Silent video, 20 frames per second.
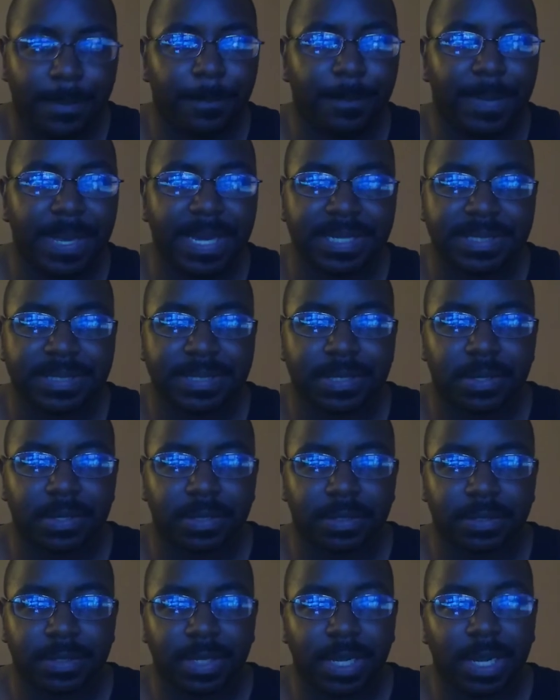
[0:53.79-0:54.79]
based
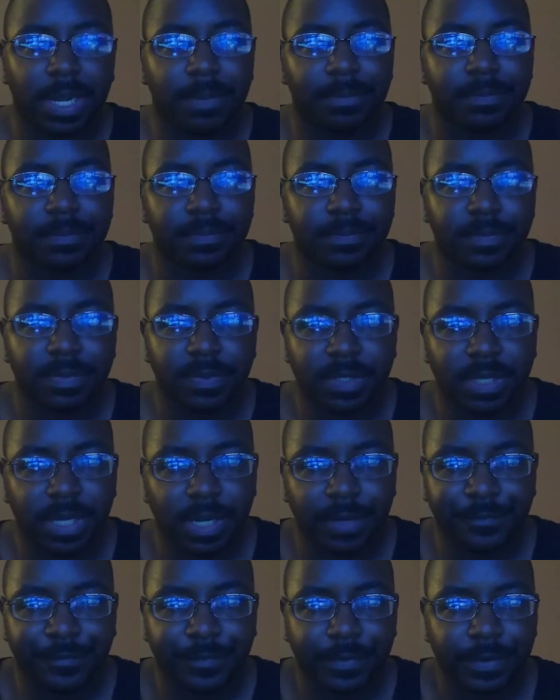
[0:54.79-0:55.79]
on
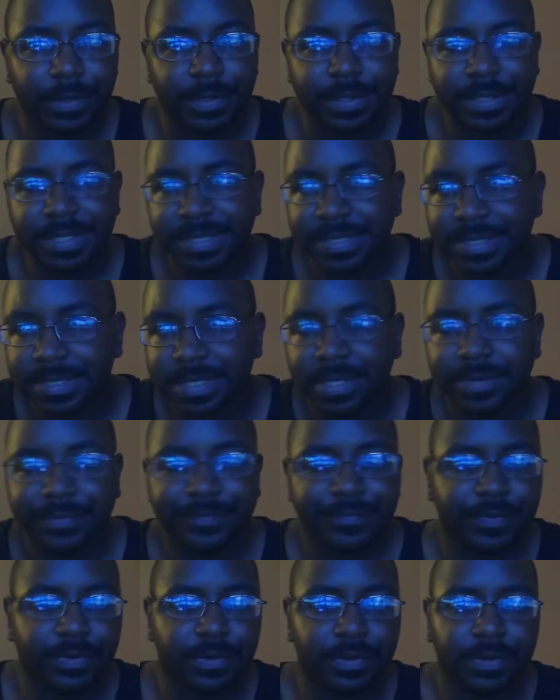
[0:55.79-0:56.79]
comfort,
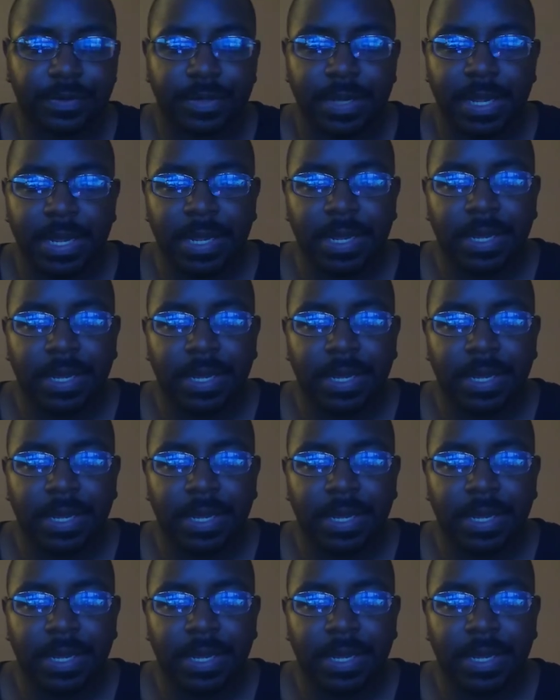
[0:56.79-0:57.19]
discomfort,